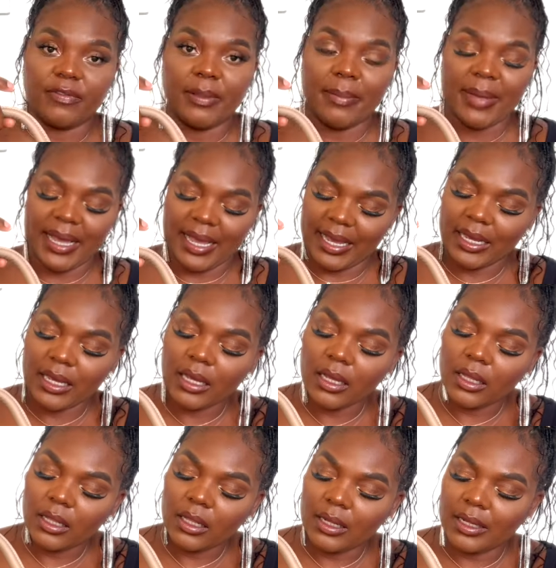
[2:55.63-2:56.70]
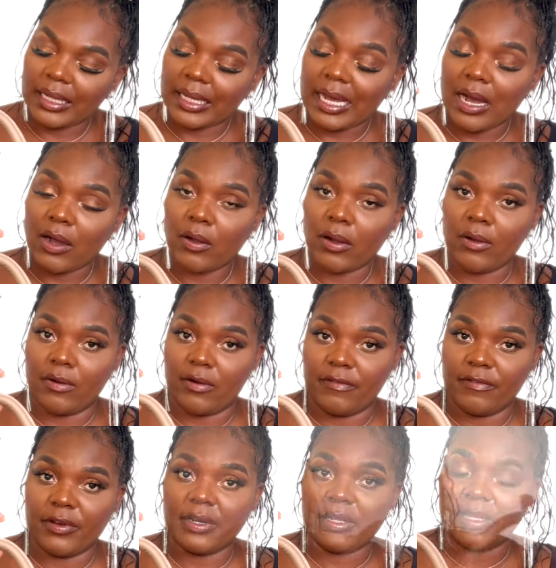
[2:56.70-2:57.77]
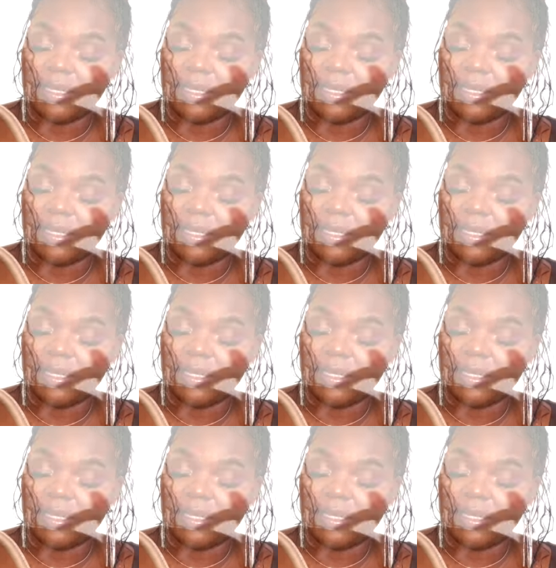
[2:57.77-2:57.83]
the bag, like how curvy it